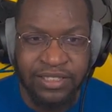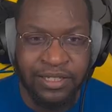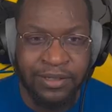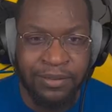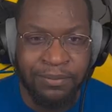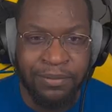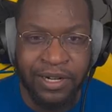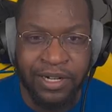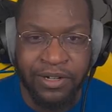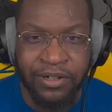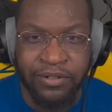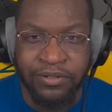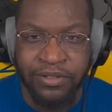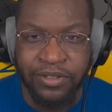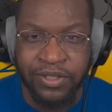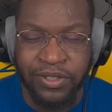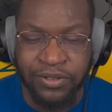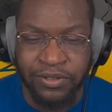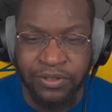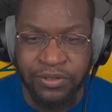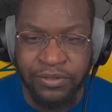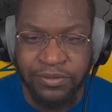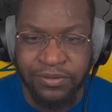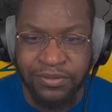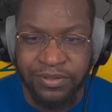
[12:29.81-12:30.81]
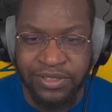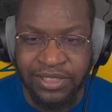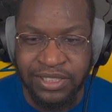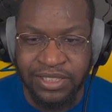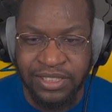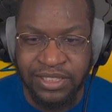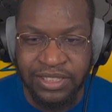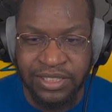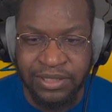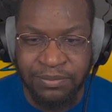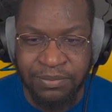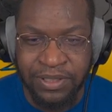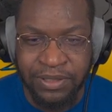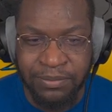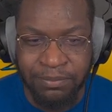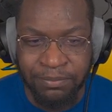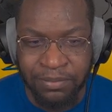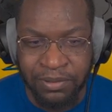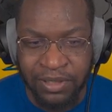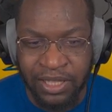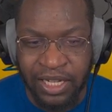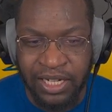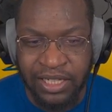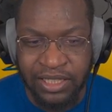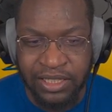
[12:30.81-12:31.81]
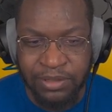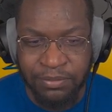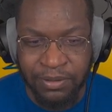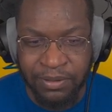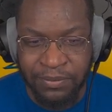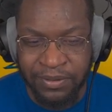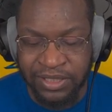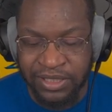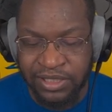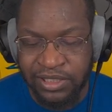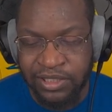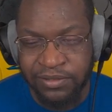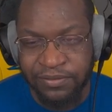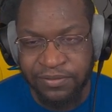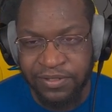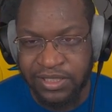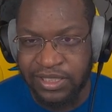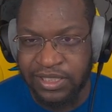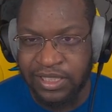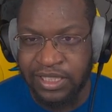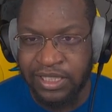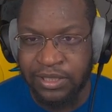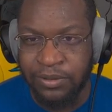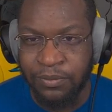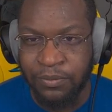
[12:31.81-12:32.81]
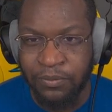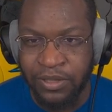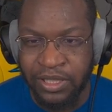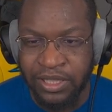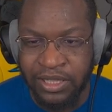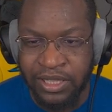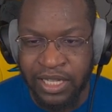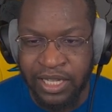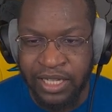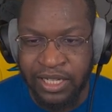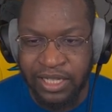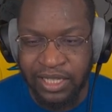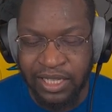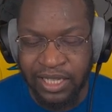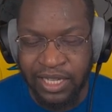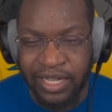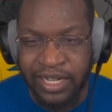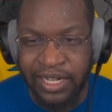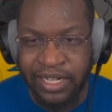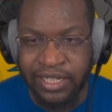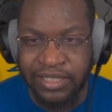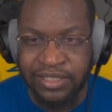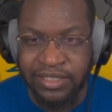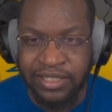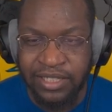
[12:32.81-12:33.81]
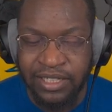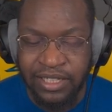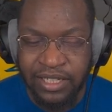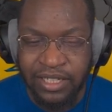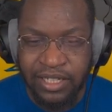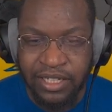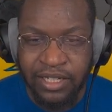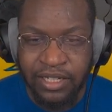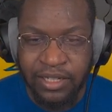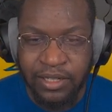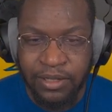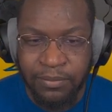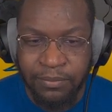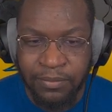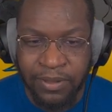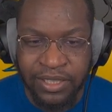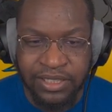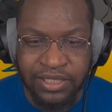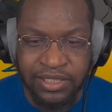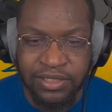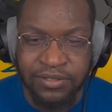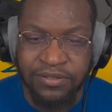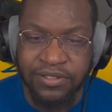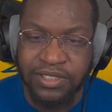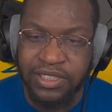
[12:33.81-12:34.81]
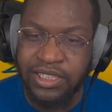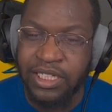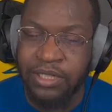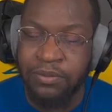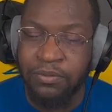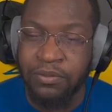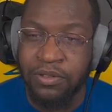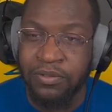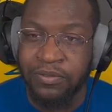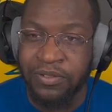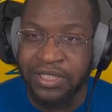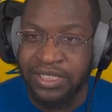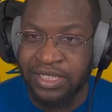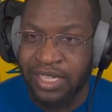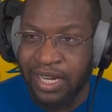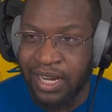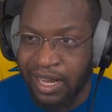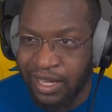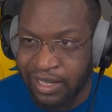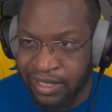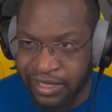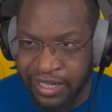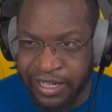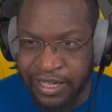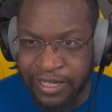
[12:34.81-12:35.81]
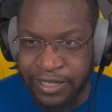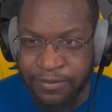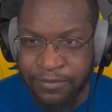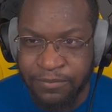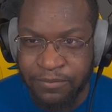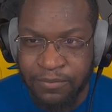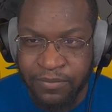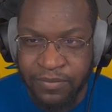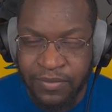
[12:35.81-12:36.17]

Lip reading: their Pirate Recruit, since it's being blocked by my Silver Shade, when they clash, my Silver Shade will retaliate,